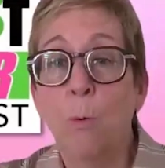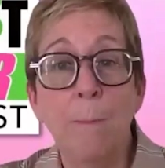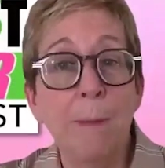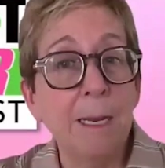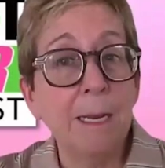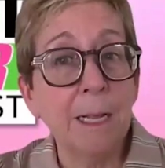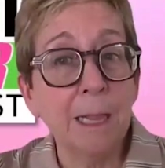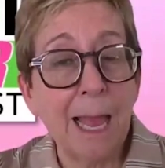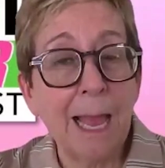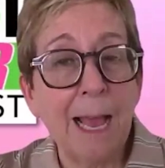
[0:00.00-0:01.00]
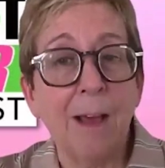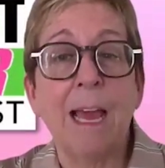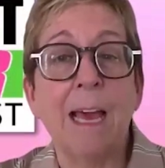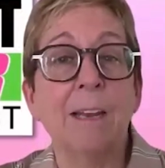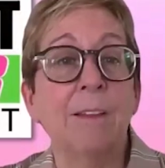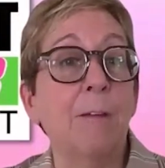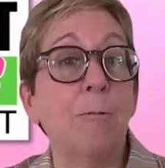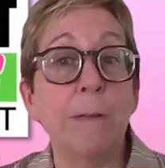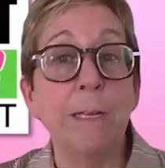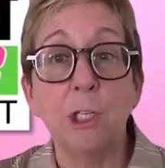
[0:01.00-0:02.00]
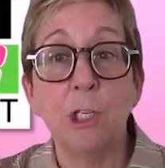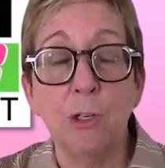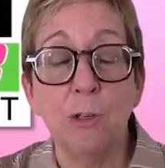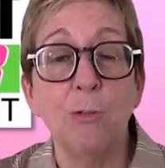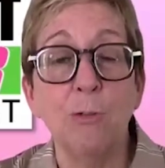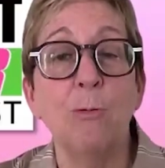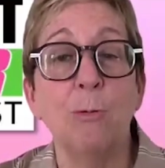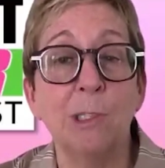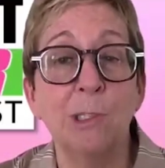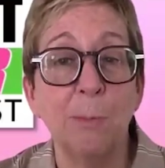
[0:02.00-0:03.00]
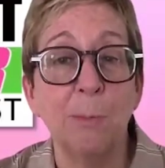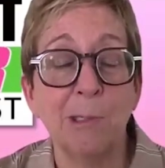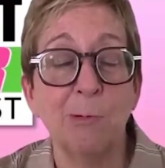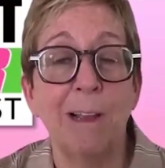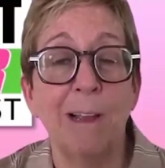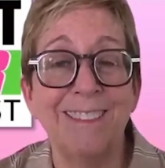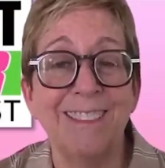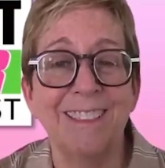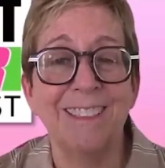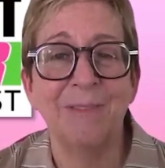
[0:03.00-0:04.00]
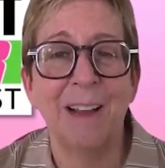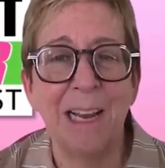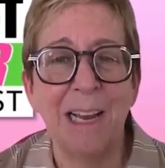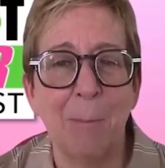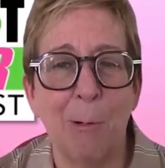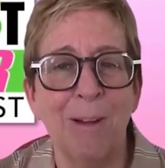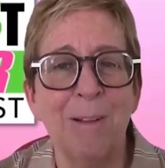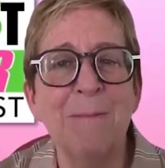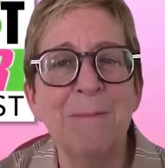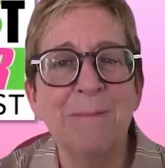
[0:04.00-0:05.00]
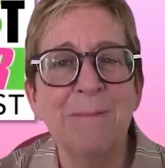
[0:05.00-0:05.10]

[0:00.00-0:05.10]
Women in Cloud? How do they reach you? What's the best way to find out more?